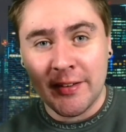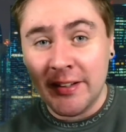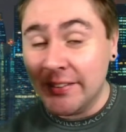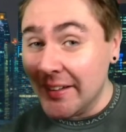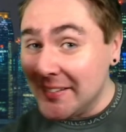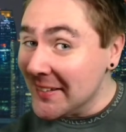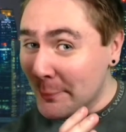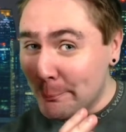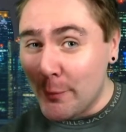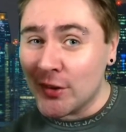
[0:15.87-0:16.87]
This is a
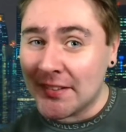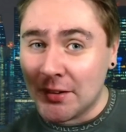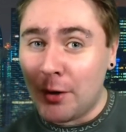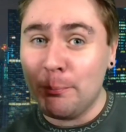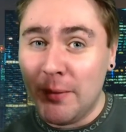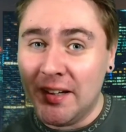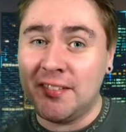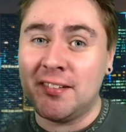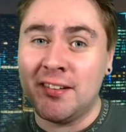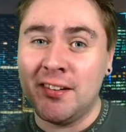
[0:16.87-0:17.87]
must not
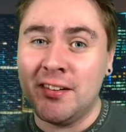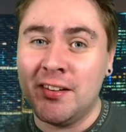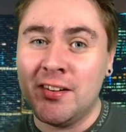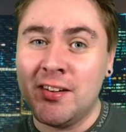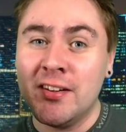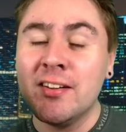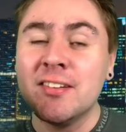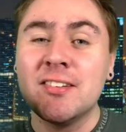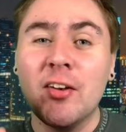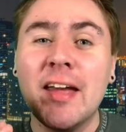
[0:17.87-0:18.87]
miss.
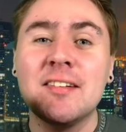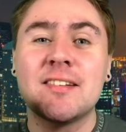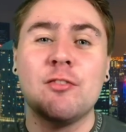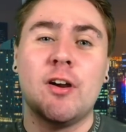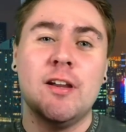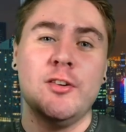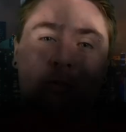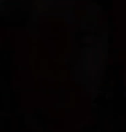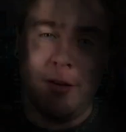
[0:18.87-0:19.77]
So let's get right into it.